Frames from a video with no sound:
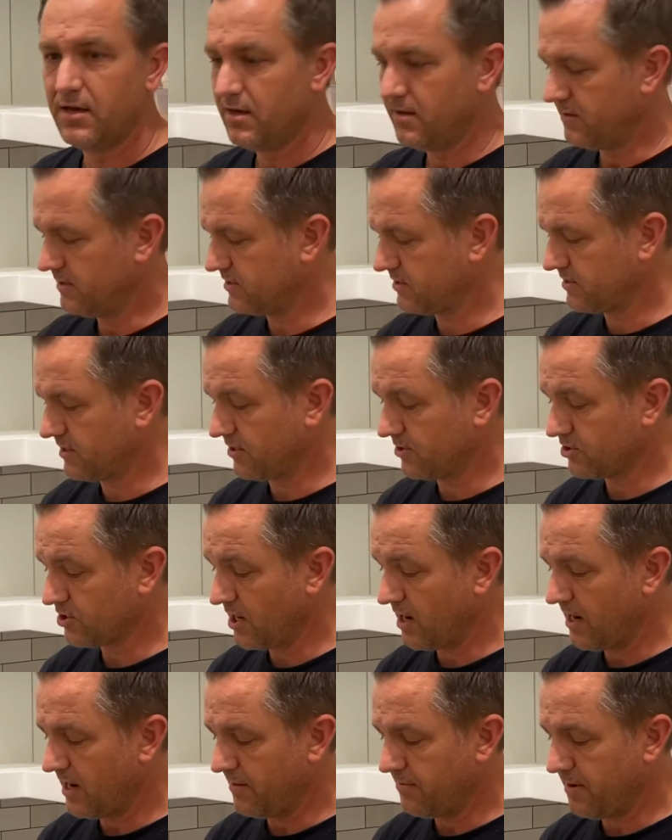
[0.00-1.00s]
this is their
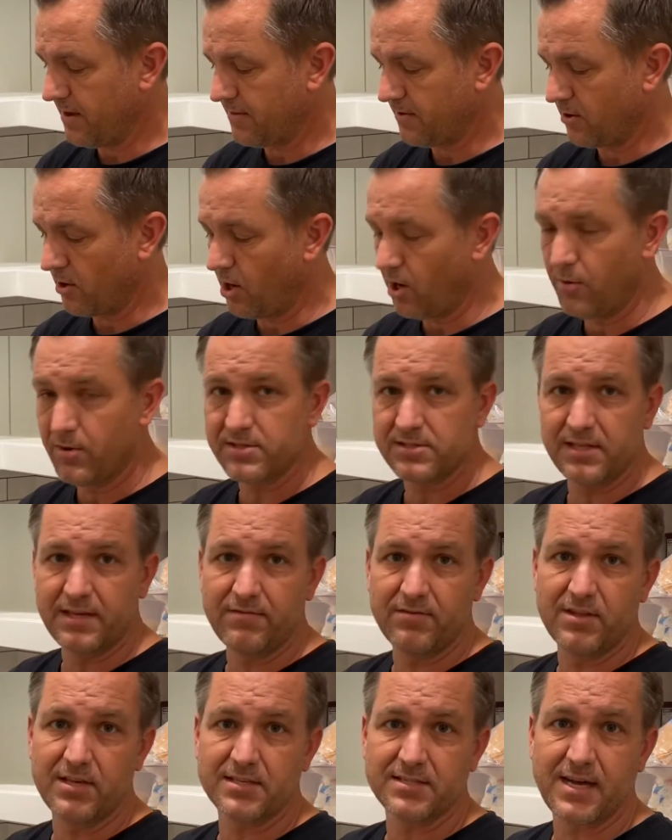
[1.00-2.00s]
job, and they're always leaving
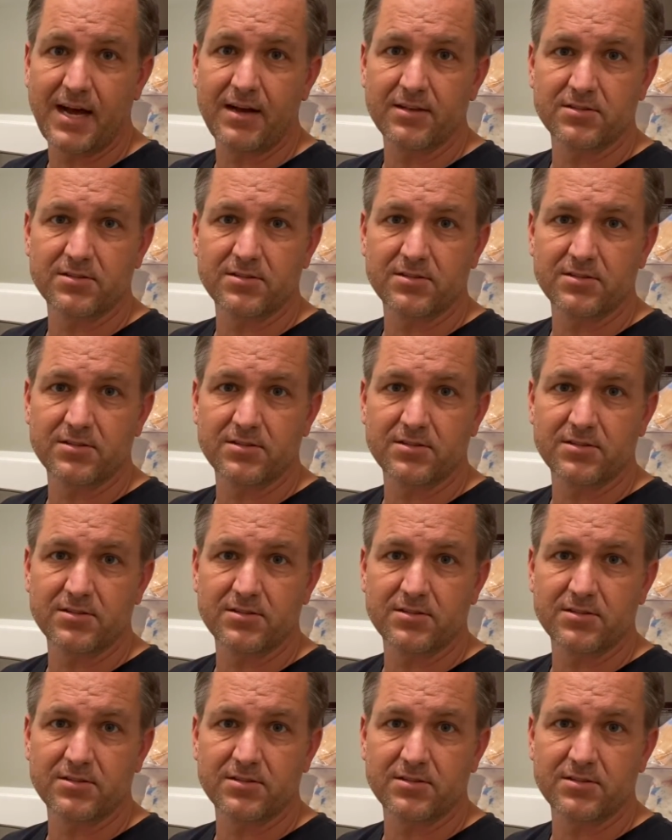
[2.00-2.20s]
these out.